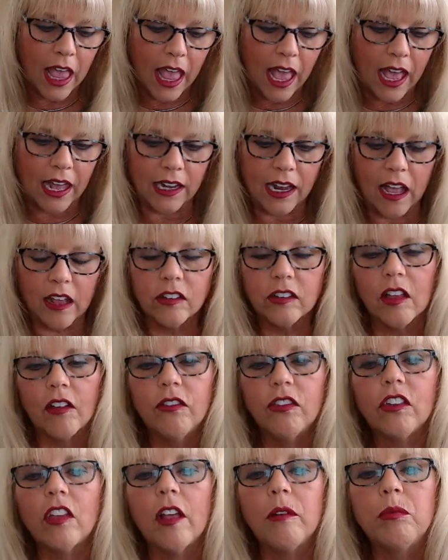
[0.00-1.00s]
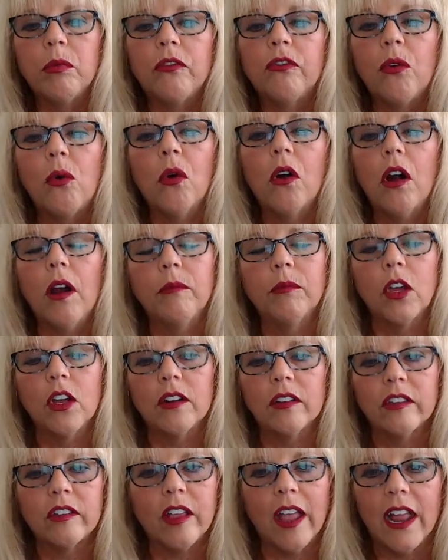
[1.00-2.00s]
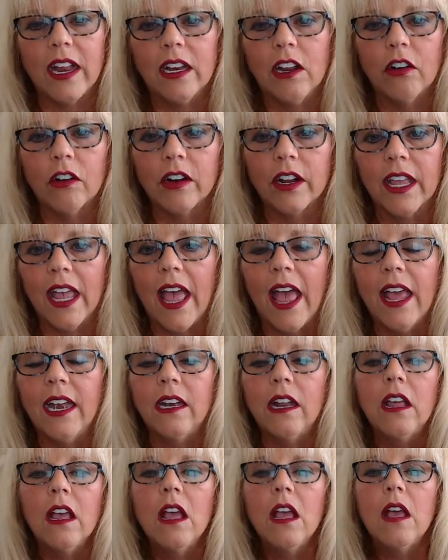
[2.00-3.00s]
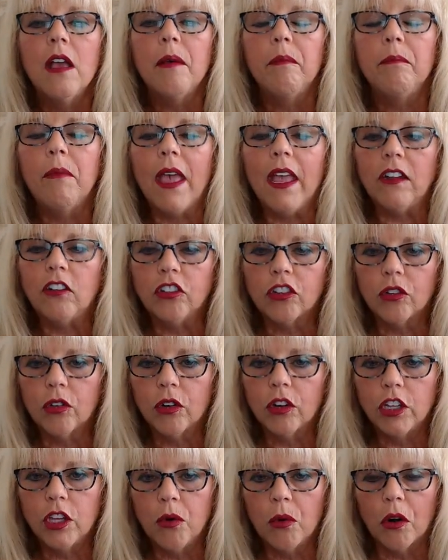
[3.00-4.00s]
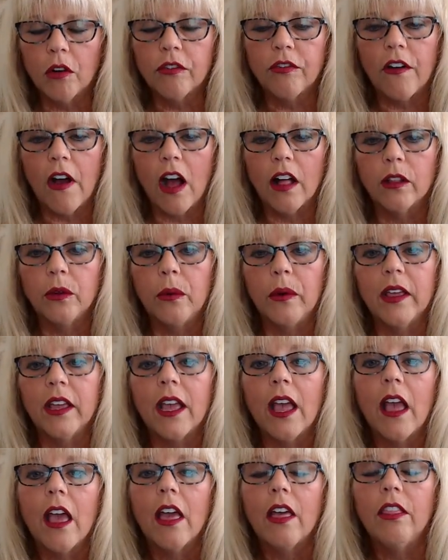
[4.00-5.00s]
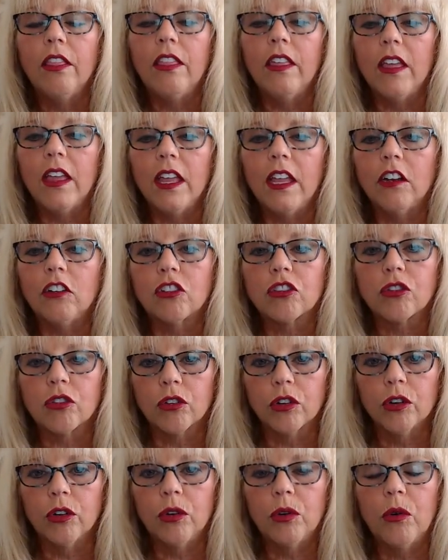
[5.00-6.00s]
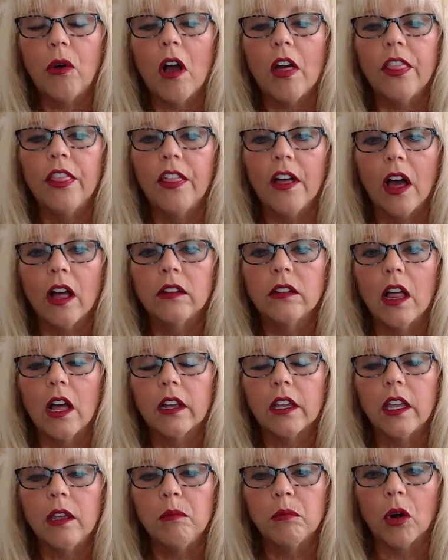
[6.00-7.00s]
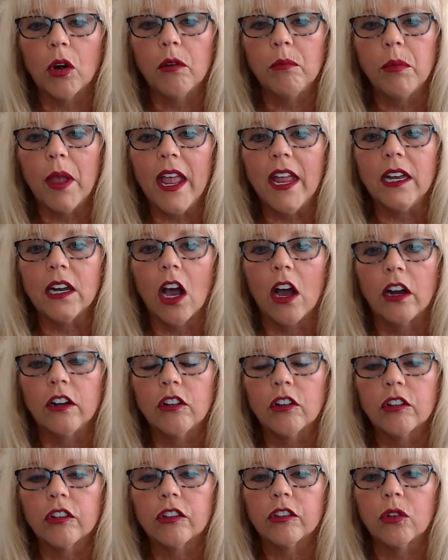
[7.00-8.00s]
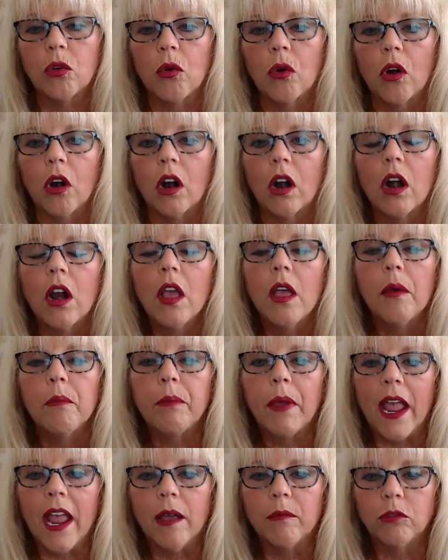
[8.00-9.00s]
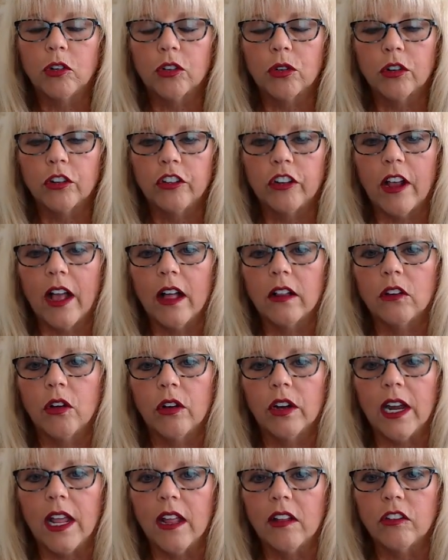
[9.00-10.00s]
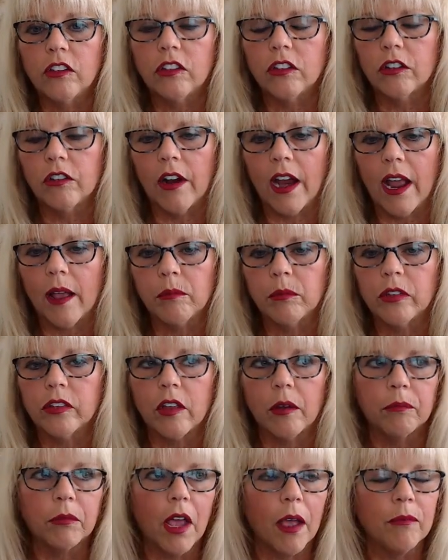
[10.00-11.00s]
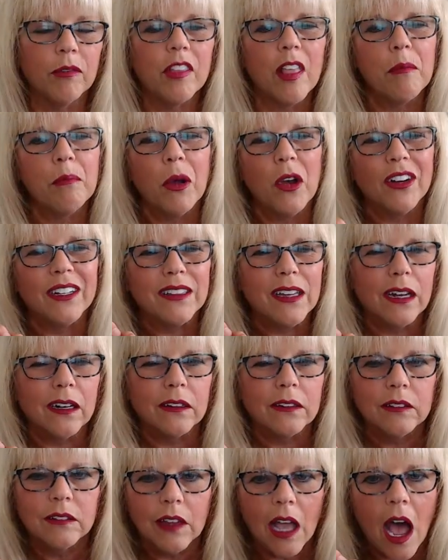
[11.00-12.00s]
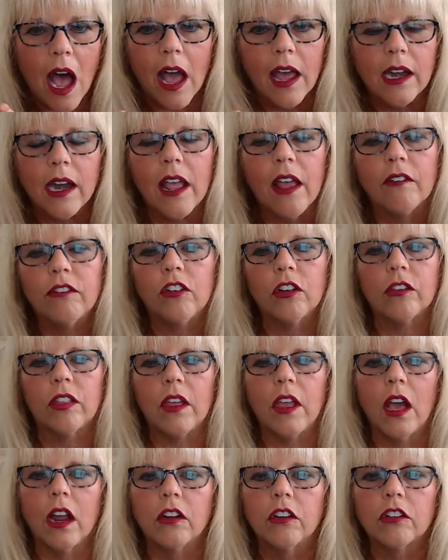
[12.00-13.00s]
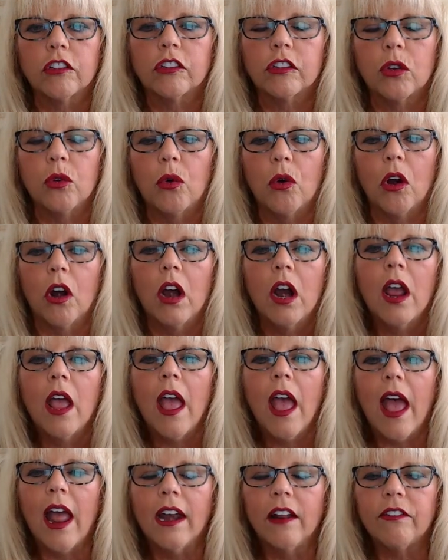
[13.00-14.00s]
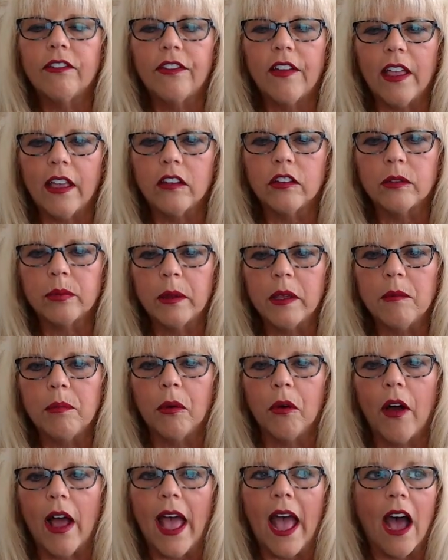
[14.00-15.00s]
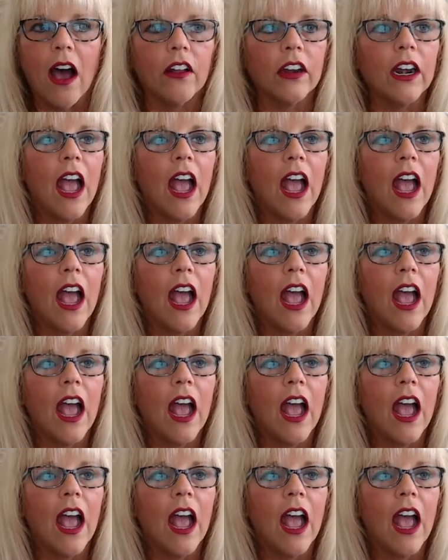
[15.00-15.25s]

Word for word: And as I've said before, I'm going to say it here again make sure you are following the true The Lucky Mermaid underscore Pam Georgel on Instagram. Sometimes they put a little dot after the underscore and it fakes people out.